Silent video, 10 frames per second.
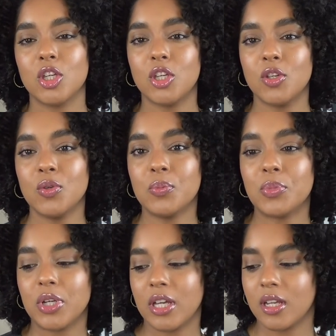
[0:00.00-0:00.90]
cute
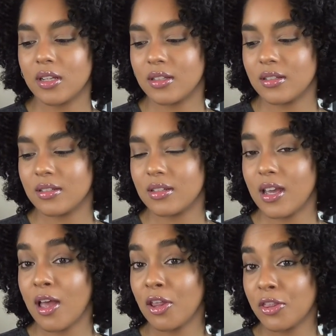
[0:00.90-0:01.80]
but
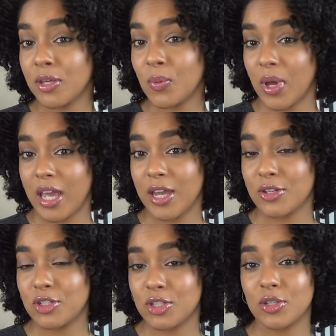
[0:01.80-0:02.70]
healthy
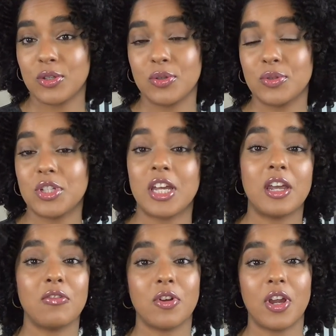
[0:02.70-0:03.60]
way to take
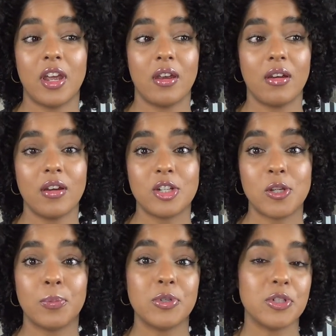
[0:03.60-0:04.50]
care of your hair
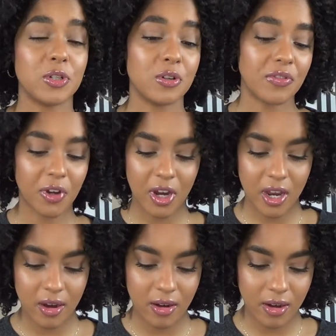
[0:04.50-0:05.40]
to preserve your
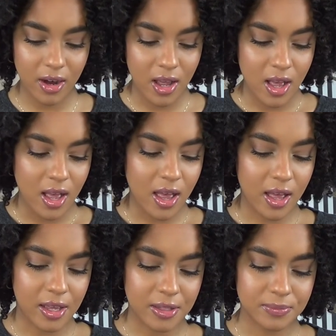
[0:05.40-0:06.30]
hair
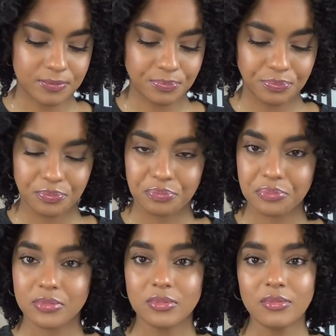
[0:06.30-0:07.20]
um
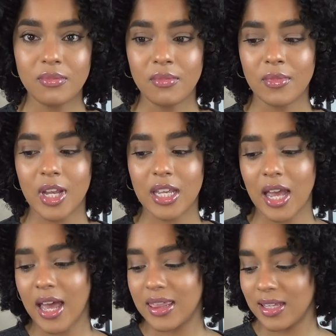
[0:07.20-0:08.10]

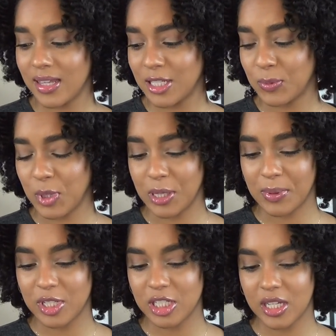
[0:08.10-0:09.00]
yeah i think that's pretty
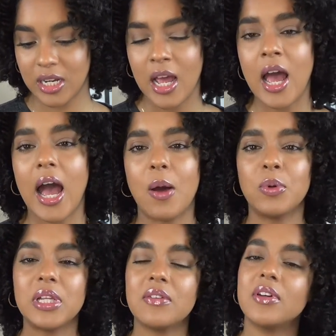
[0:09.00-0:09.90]
much it i
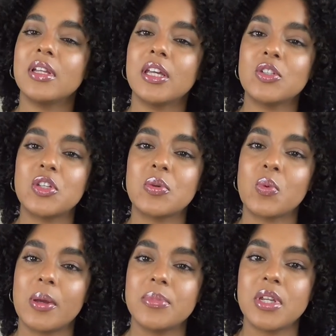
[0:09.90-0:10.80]
will leave a link to the
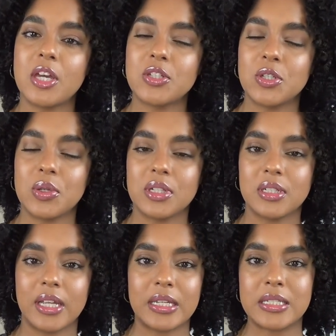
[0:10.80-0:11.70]
website so you
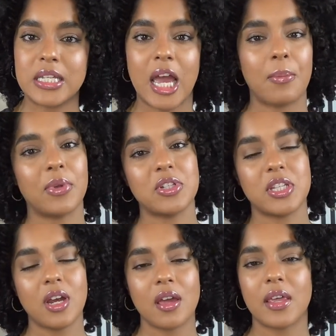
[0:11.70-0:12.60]
can like see how much
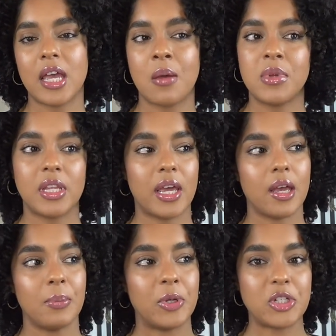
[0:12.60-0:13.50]
they are they come in
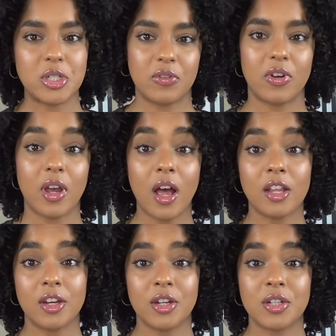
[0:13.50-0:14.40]
like a bunch of different
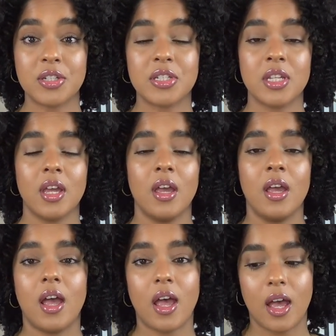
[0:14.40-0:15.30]
colors
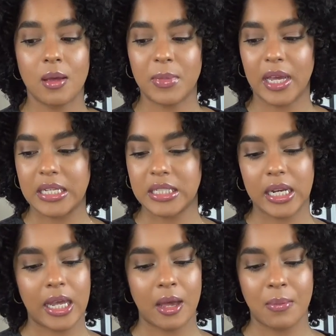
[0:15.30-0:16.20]
um, like i said
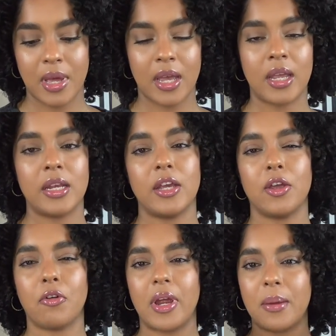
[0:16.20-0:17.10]
i got mine
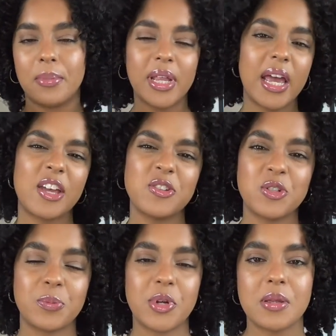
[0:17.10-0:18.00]
in gray and black because those
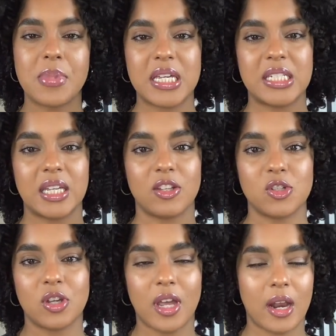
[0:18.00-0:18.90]
are pretty basic
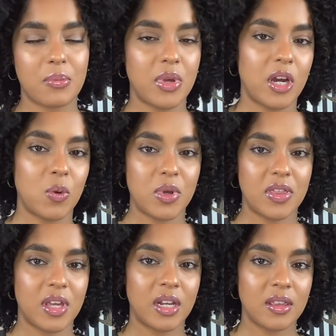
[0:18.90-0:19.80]
you can kind of pair
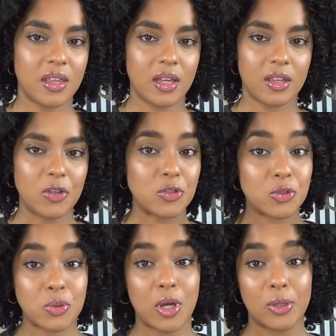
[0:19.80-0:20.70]
with anything and those are
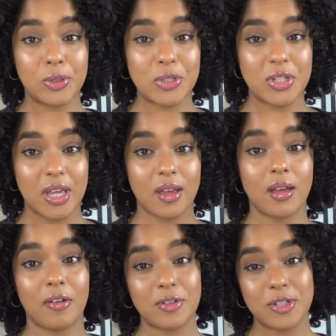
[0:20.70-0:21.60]
two colors that
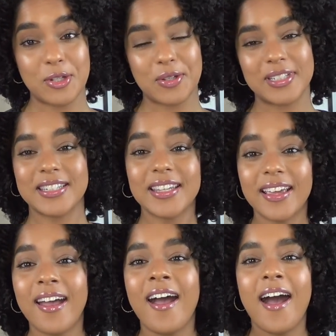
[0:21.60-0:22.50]
obviously you can
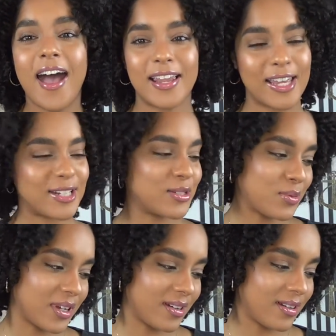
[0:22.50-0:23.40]
see i like to
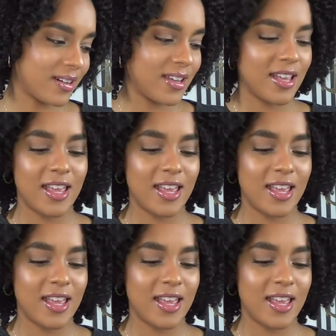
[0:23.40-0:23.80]
wear